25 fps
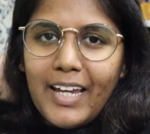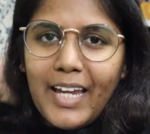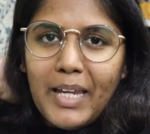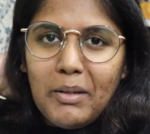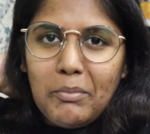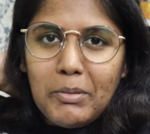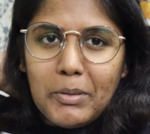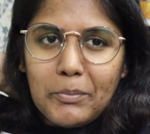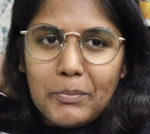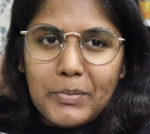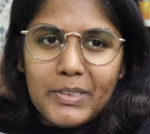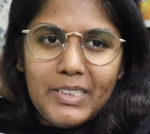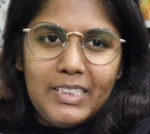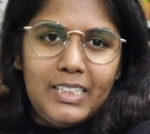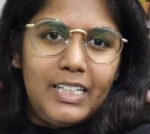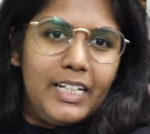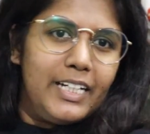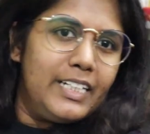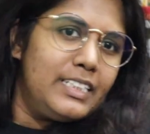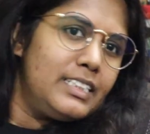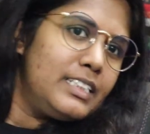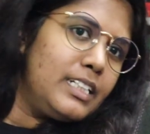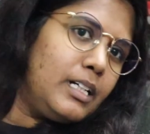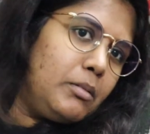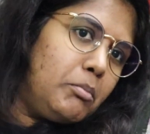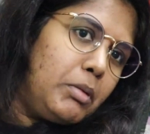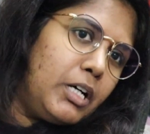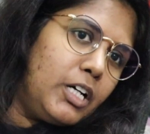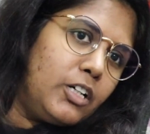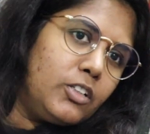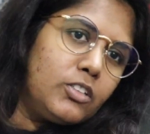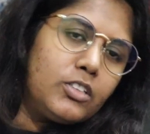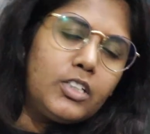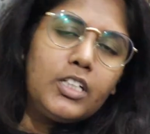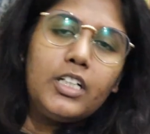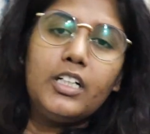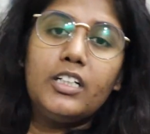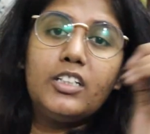Hey people, it's
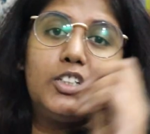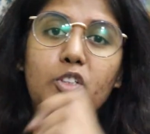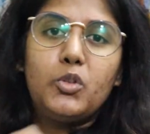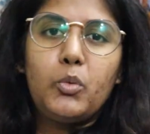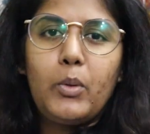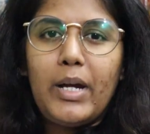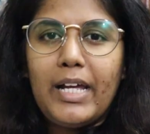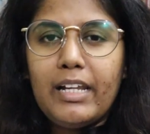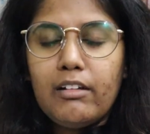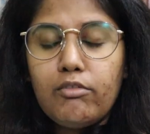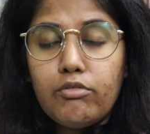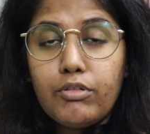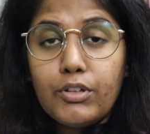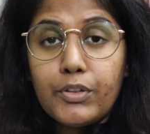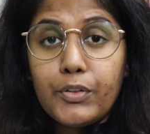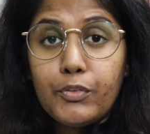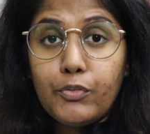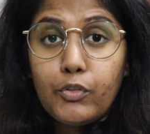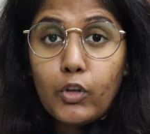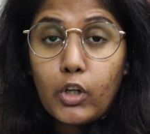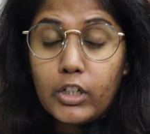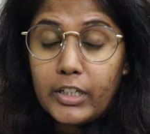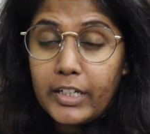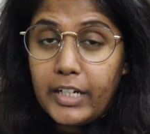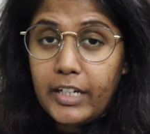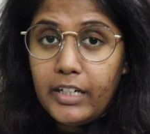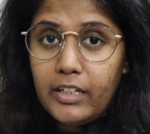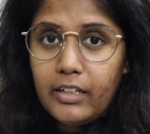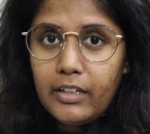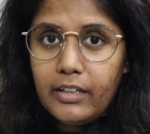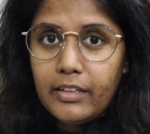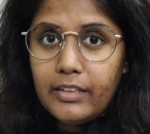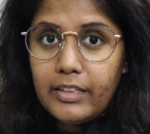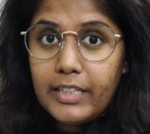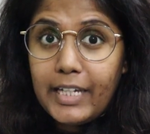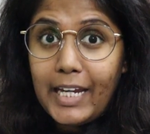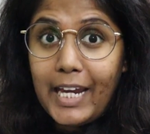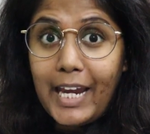about 12:40
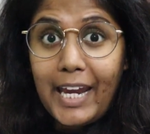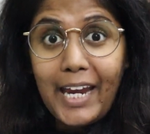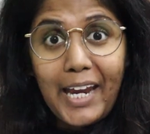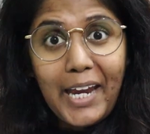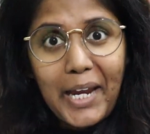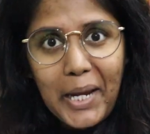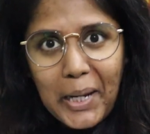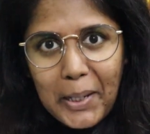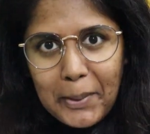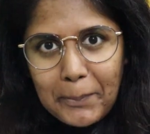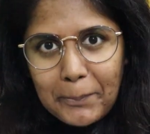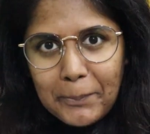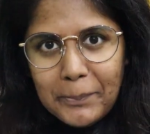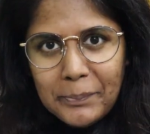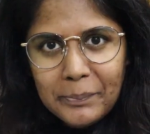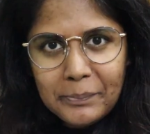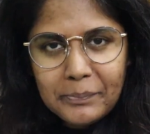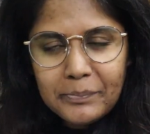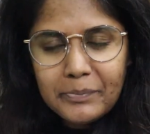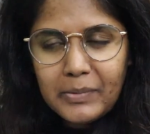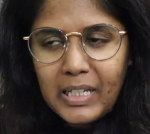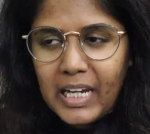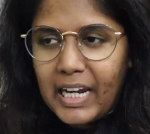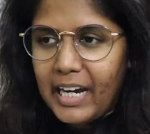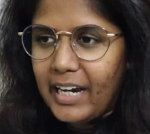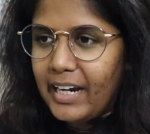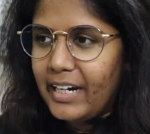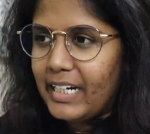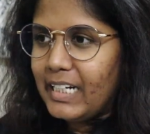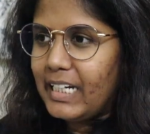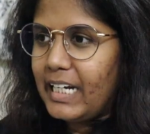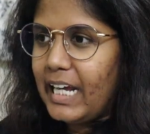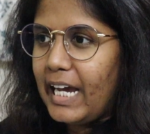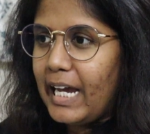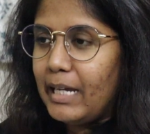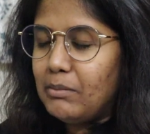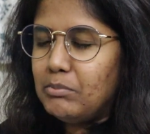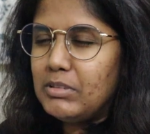in the AM
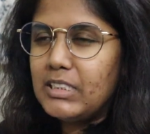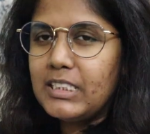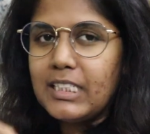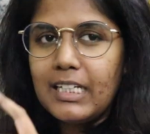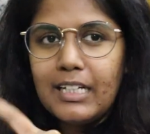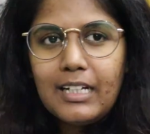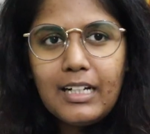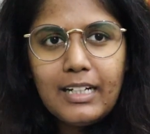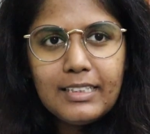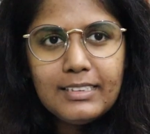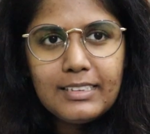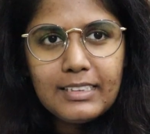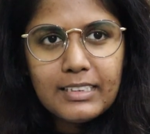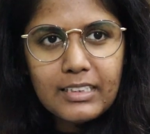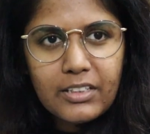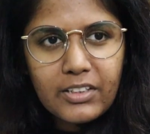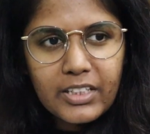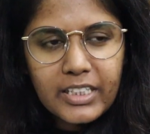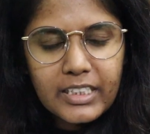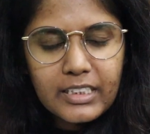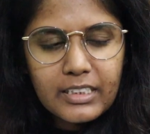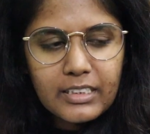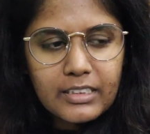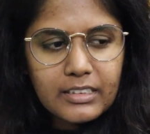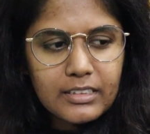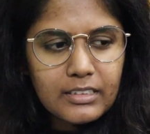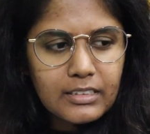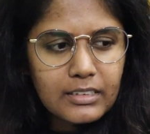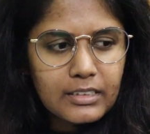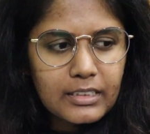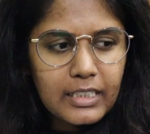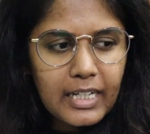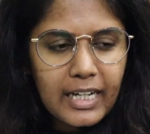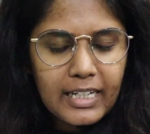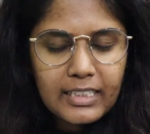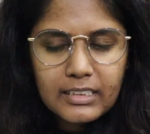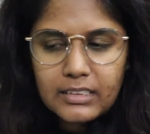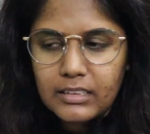and I'm still considering
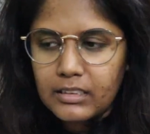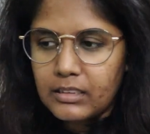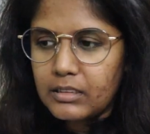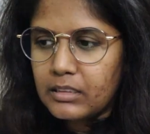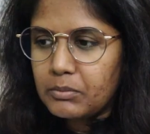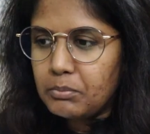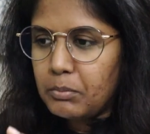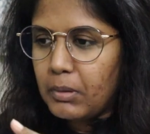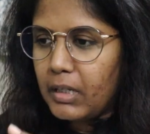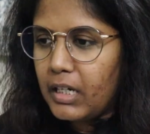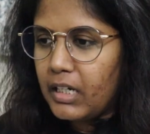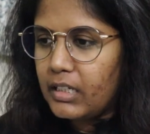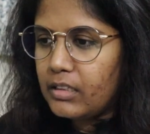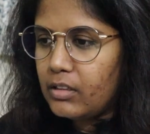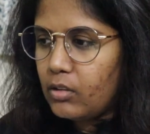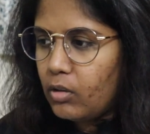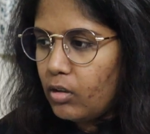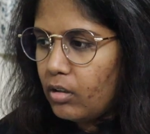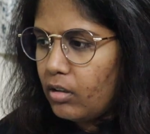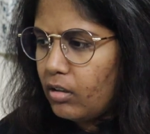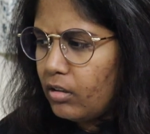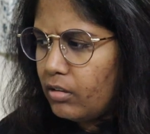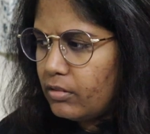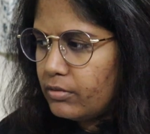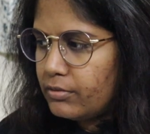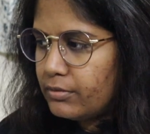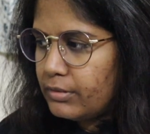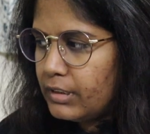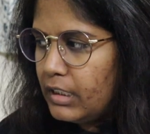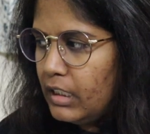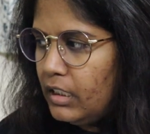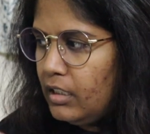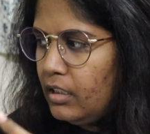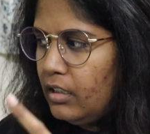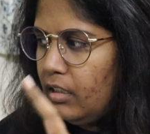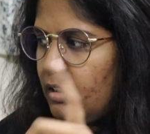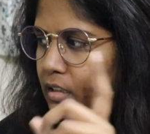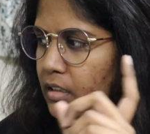this as part of
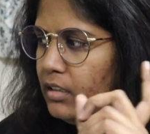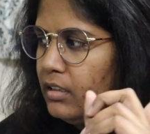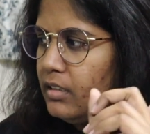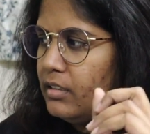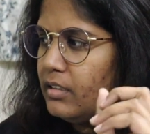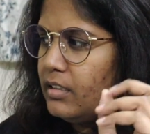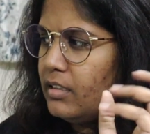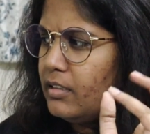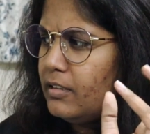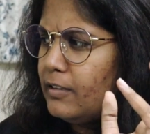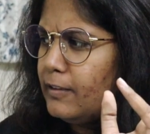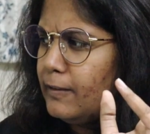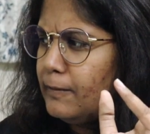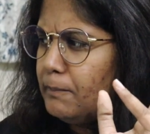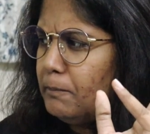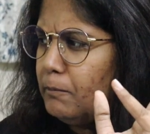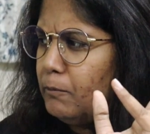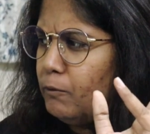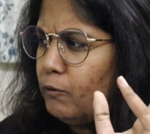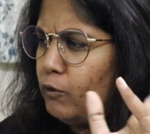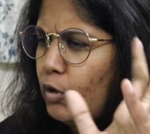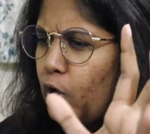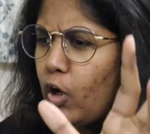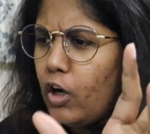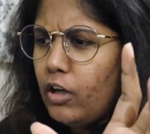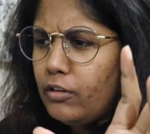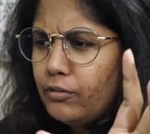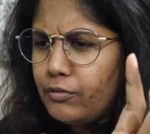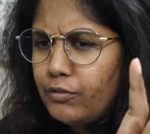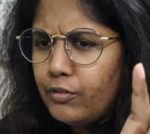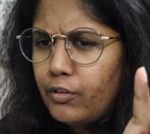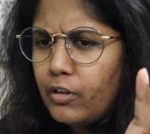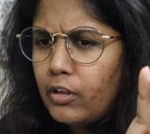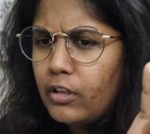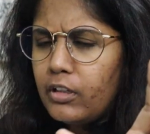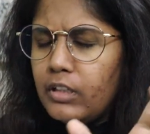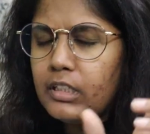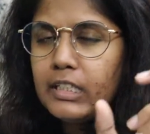the vlog
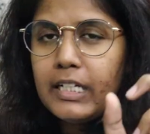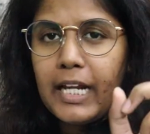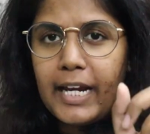for